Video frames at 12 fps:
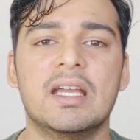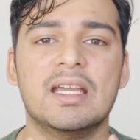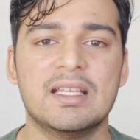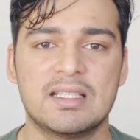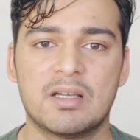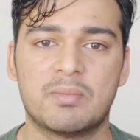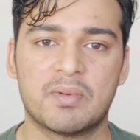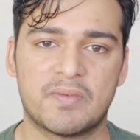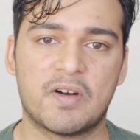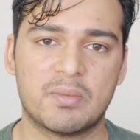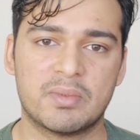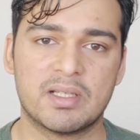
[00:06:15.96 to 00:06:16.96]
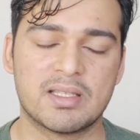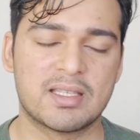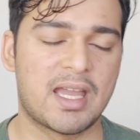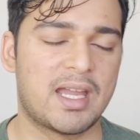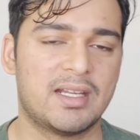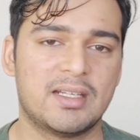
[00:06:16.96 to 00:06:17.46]
is the performance,
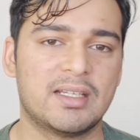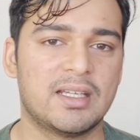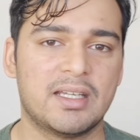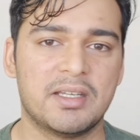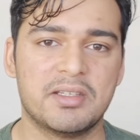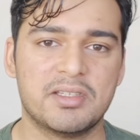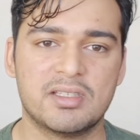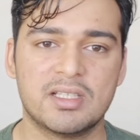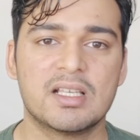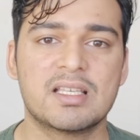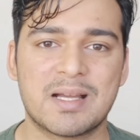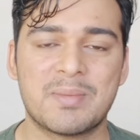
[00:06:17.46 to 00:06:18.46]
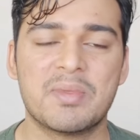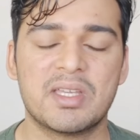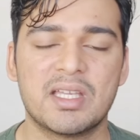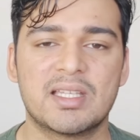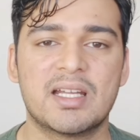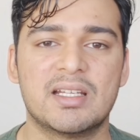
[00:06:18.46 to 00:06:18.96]
and it's just
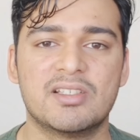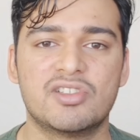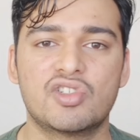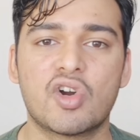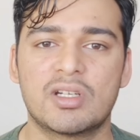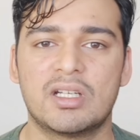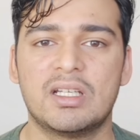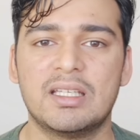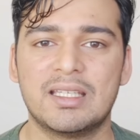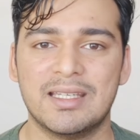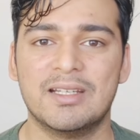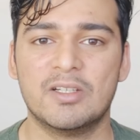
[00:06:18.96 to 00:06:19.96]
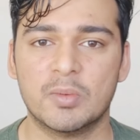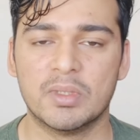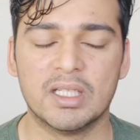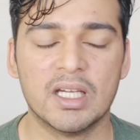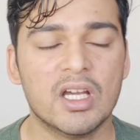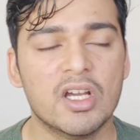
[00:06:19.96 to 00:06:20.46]
something that is totally key to
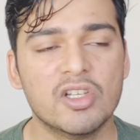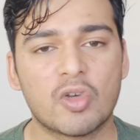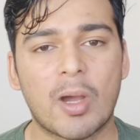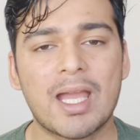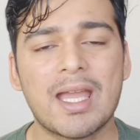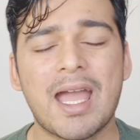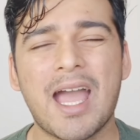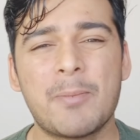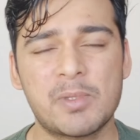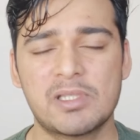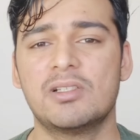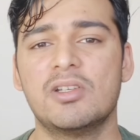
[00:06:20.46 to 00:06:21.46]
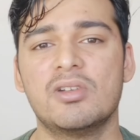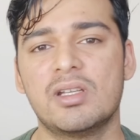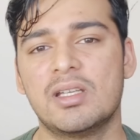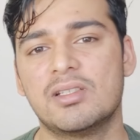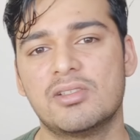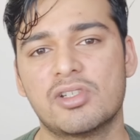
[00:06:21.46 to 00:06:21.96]
me. So I
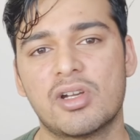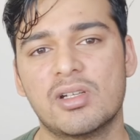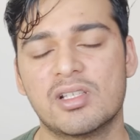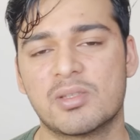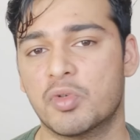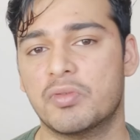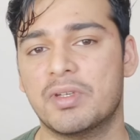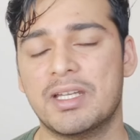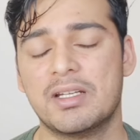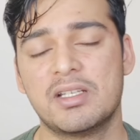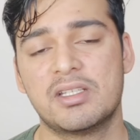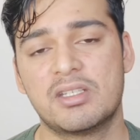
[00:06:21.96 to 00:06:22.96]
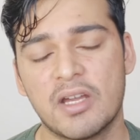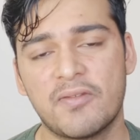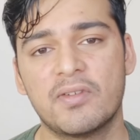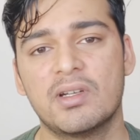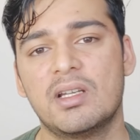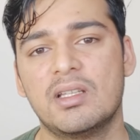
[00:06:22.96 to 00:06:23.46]
absolutely enjoyed this movie. It is
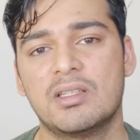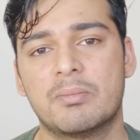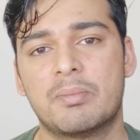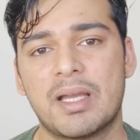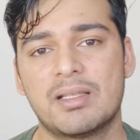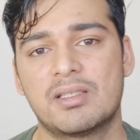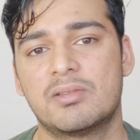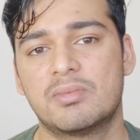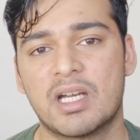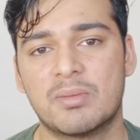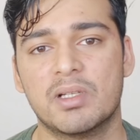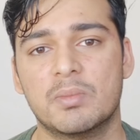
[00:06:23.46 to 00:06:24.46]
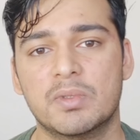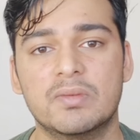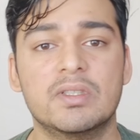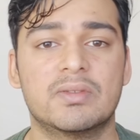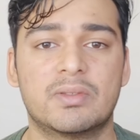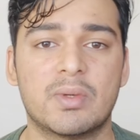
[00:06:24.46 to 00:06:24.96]
definitely the best Tamil
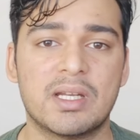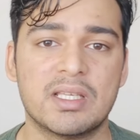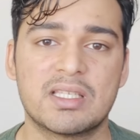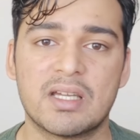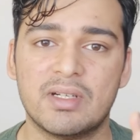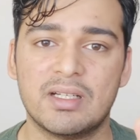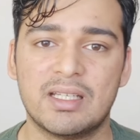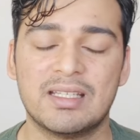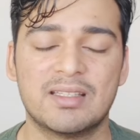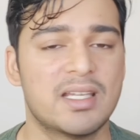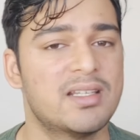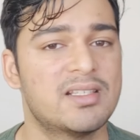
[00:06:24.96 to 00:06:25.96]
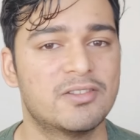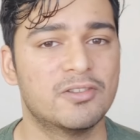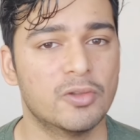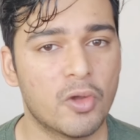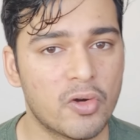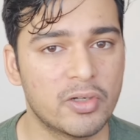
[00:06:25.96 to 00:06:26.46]
movie of 2017. There is
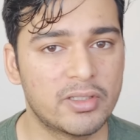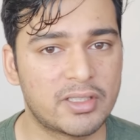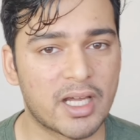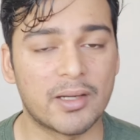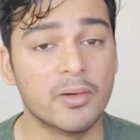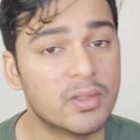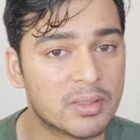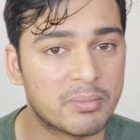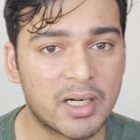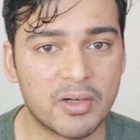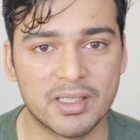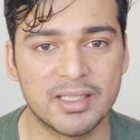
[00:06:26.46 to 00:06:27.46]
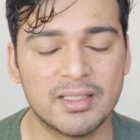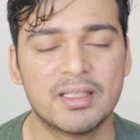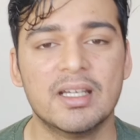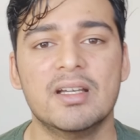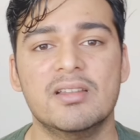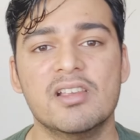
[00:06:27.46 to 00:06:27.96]
no doubt about it.
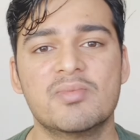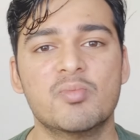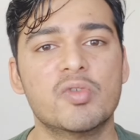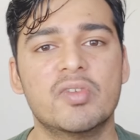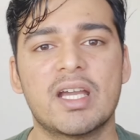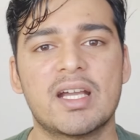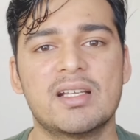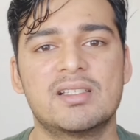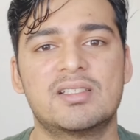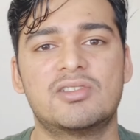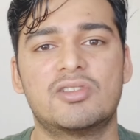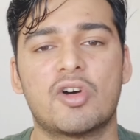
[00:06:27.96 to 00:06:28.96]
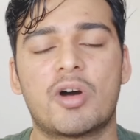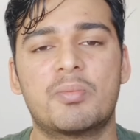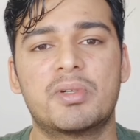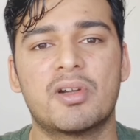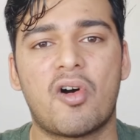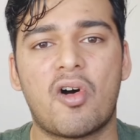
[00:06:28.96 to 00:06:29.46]
This movie has
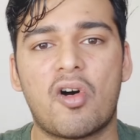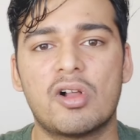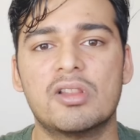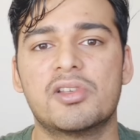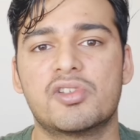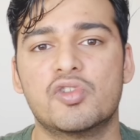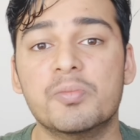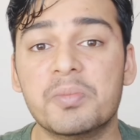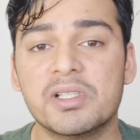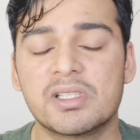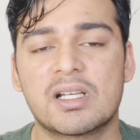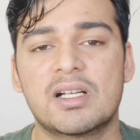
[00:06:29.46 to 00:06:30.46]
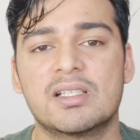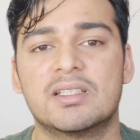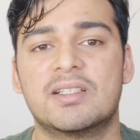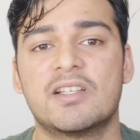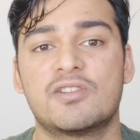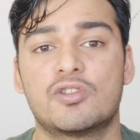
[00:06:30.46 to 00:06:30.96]
topped all the superstars.
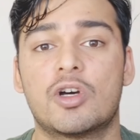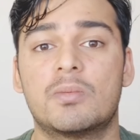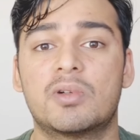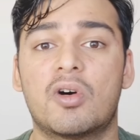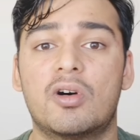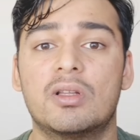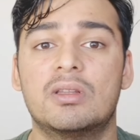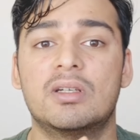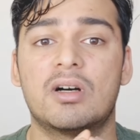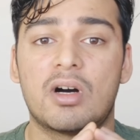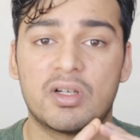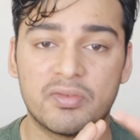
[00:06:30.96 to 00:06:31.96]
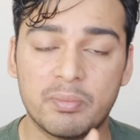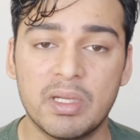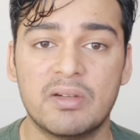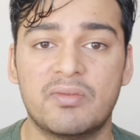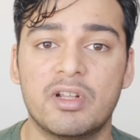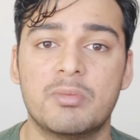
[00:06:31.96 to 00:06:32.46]
It has topped all the
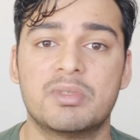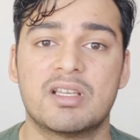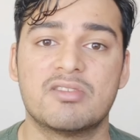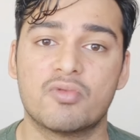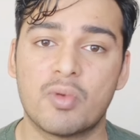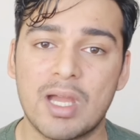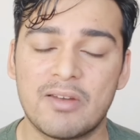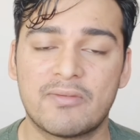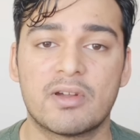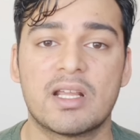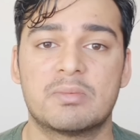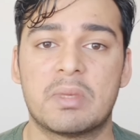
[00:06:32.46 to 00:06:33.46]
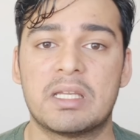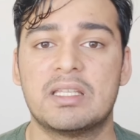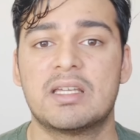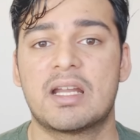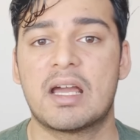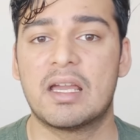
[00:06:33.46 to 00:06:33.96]
offbeat films as well, for as many
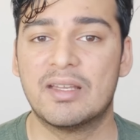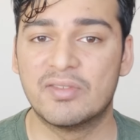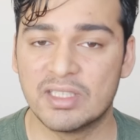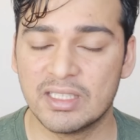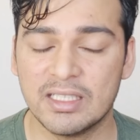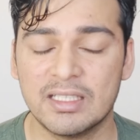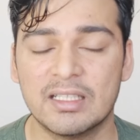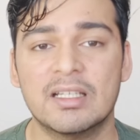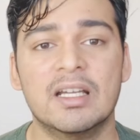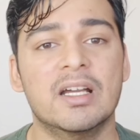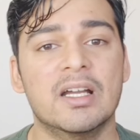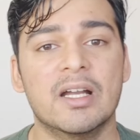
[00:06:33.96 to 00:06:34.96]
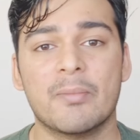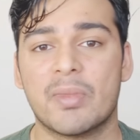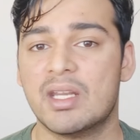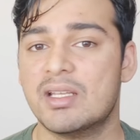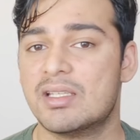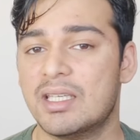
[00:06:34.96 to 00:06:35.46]
that I have seen.
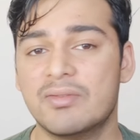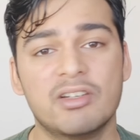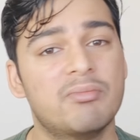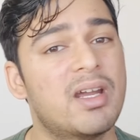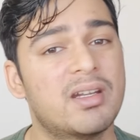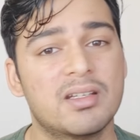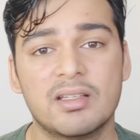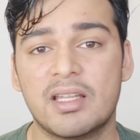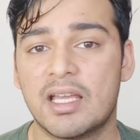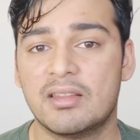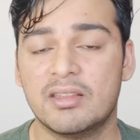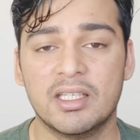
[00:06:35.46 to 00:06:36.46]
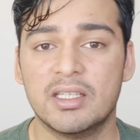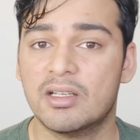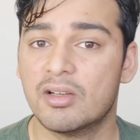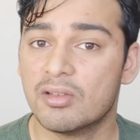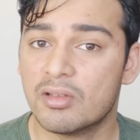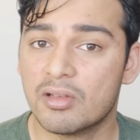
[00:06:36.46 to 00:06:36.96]
It is even better than the